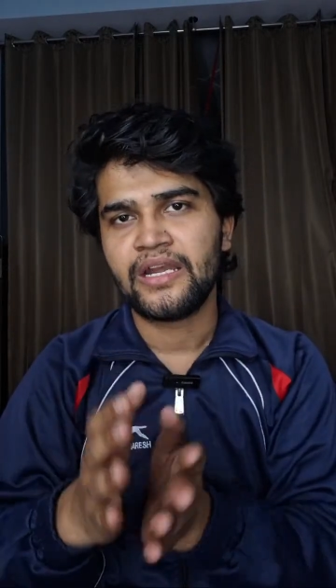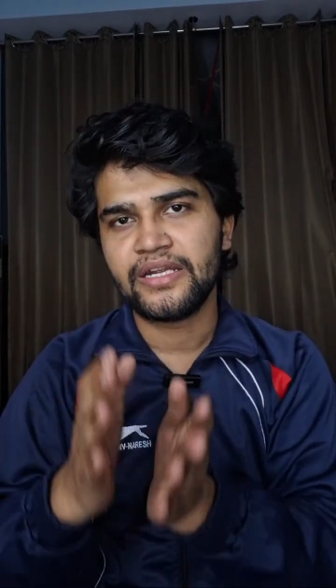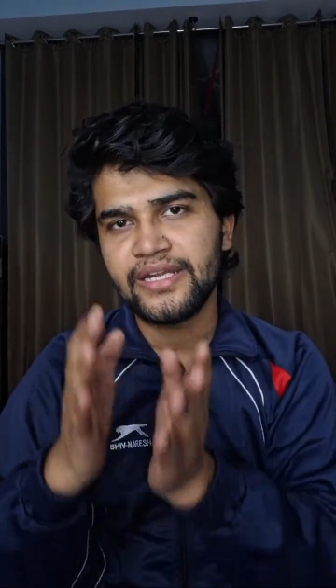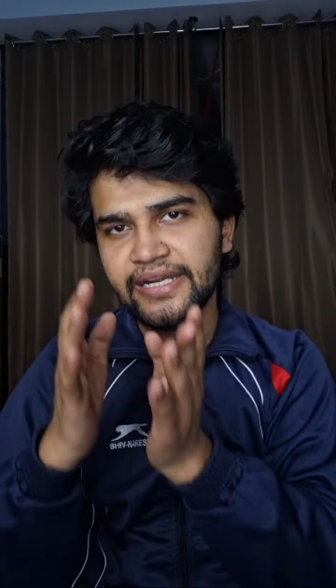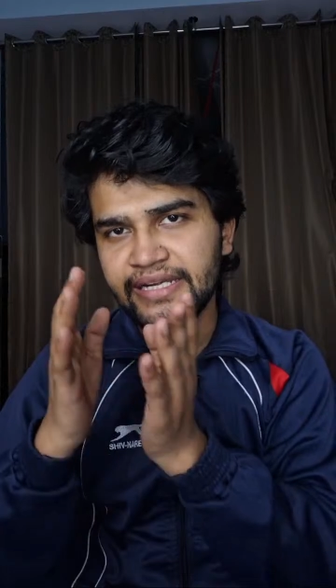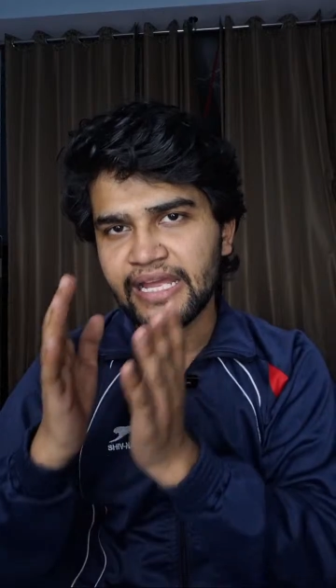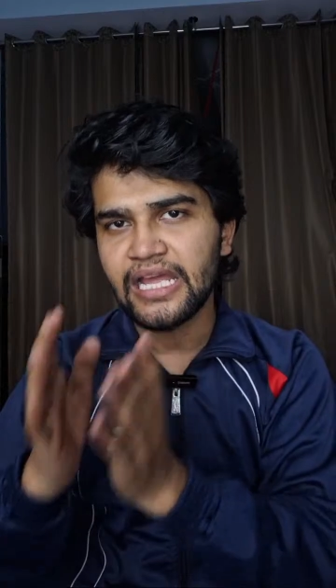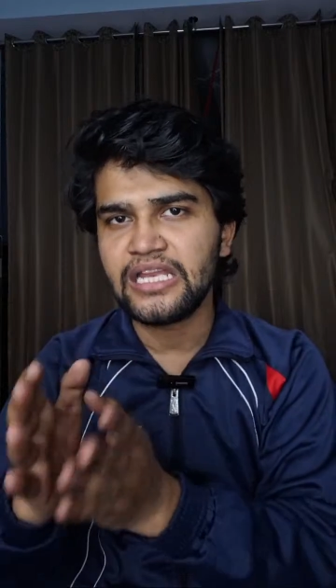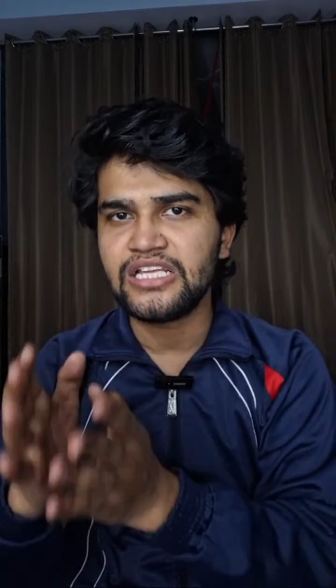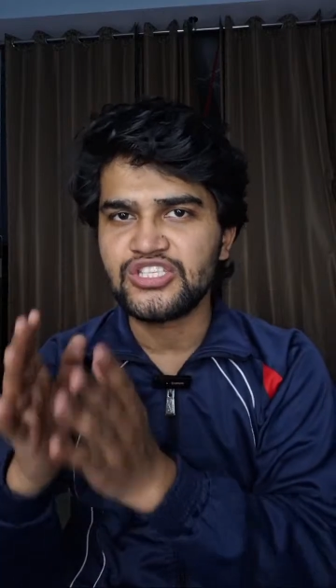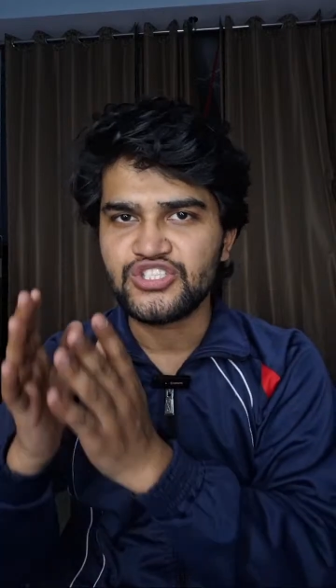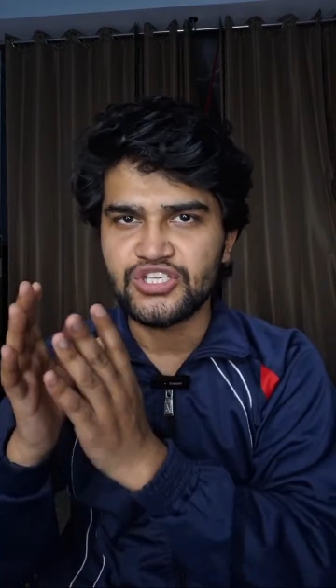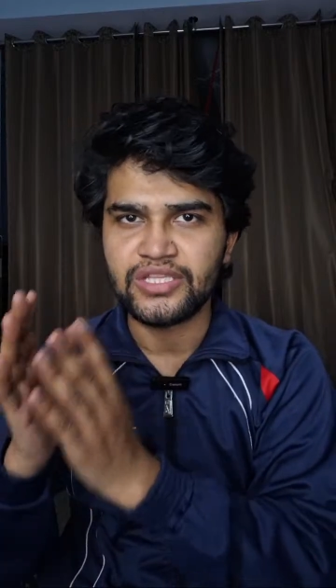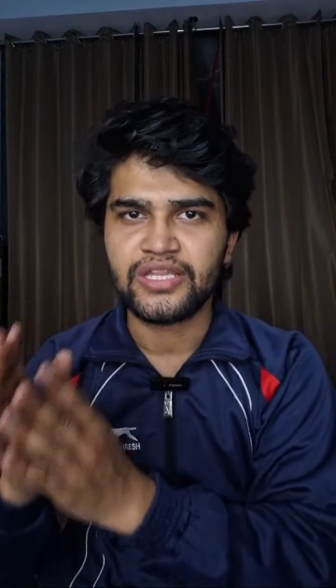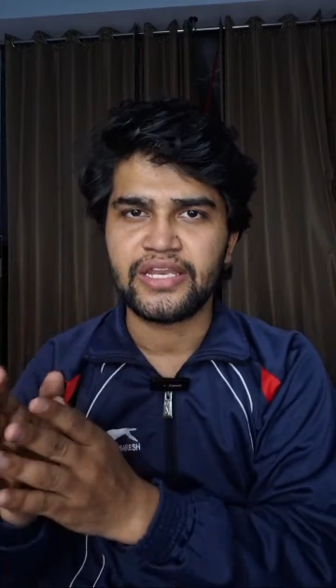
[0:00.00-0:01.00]
detail
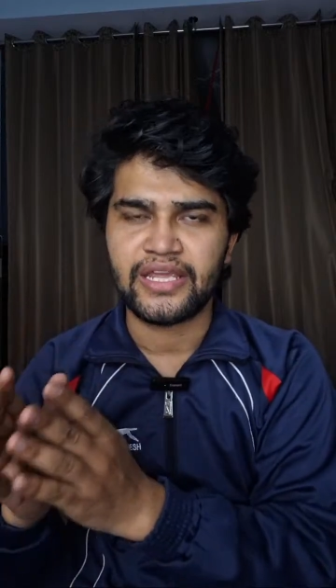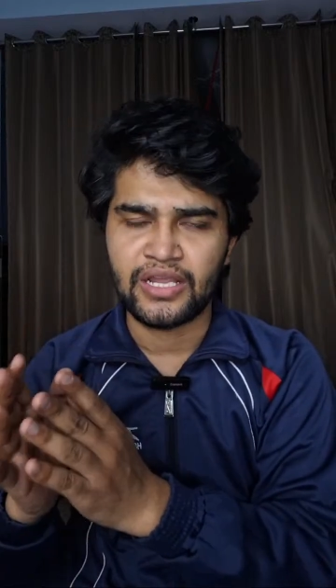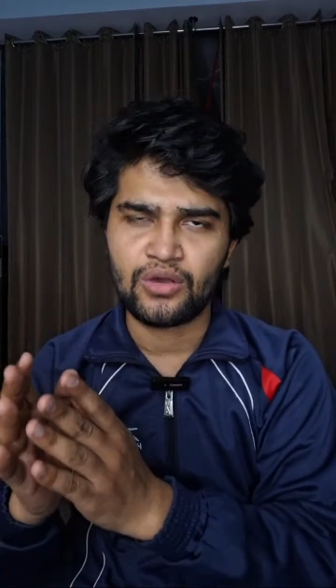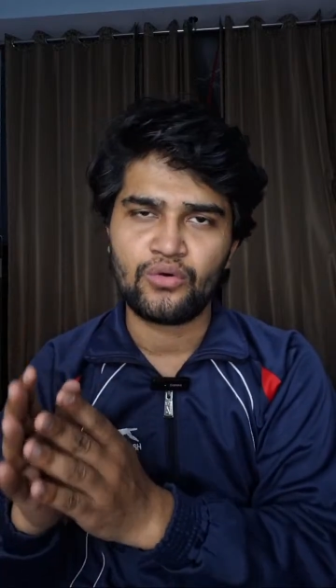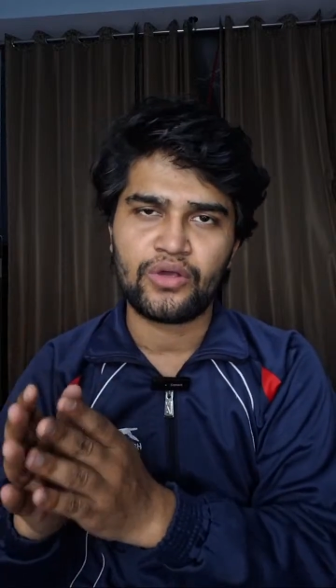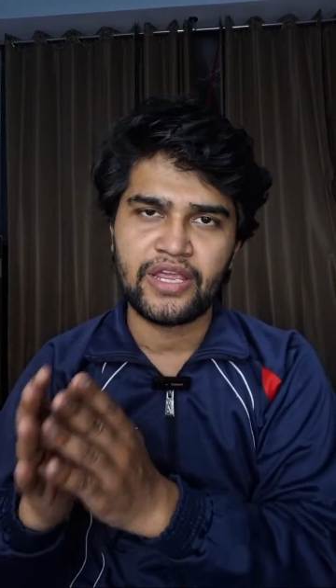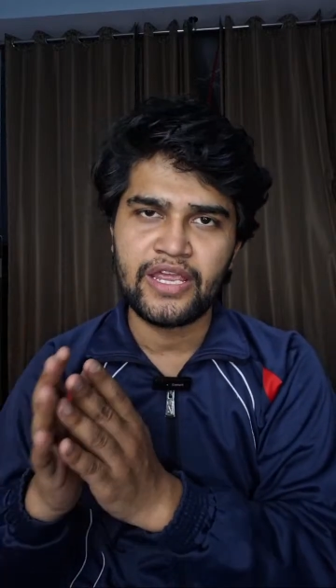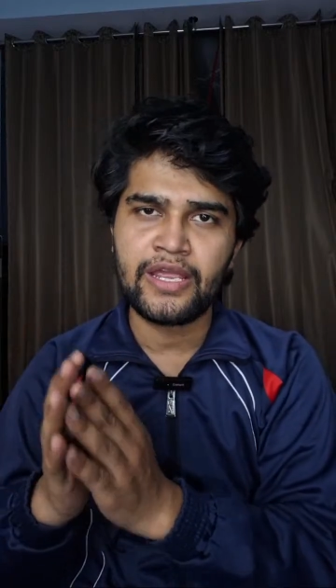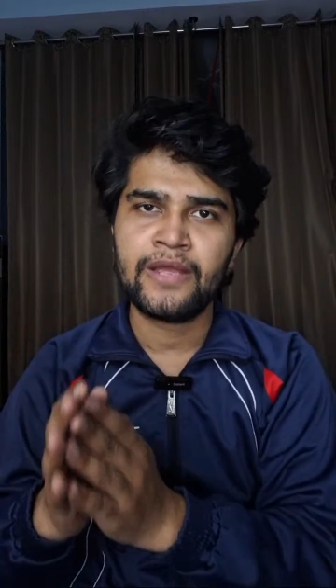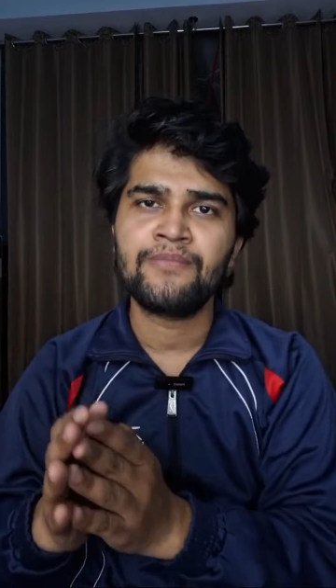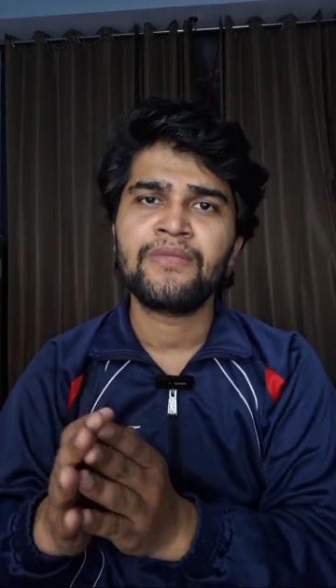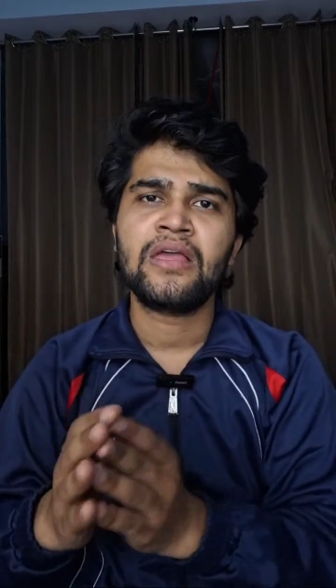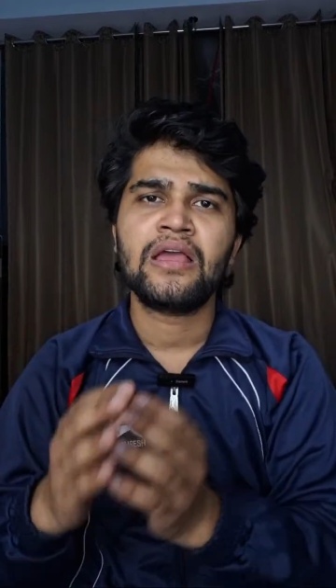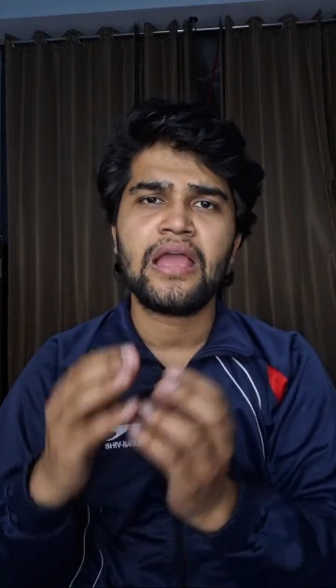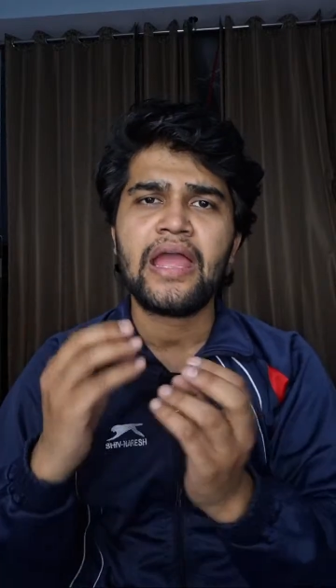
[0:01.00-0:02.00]
engineering, okay,
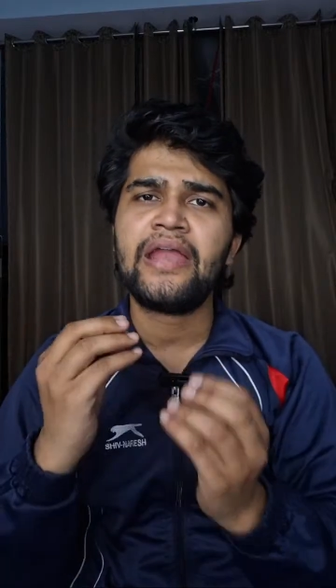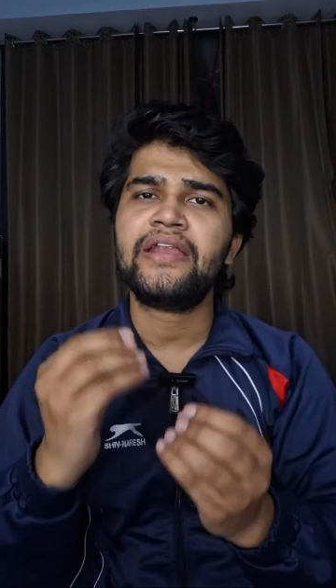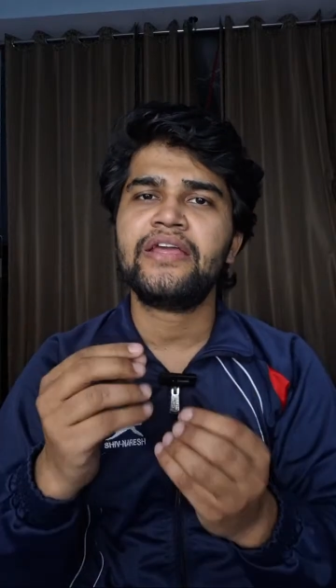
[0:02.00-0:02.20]
and